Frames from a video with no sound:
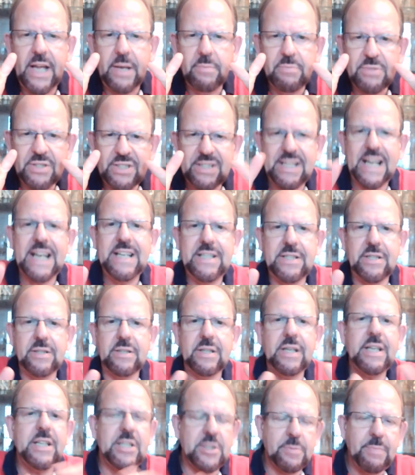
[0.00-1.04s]
Satan
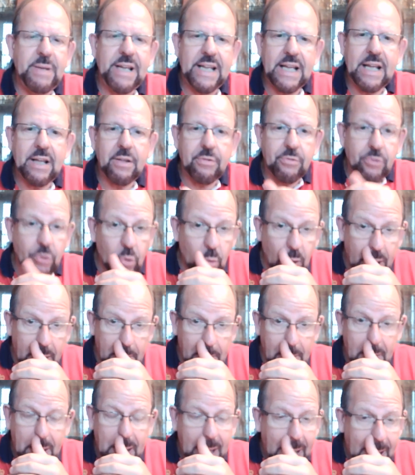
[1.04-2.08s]
is speaking through him.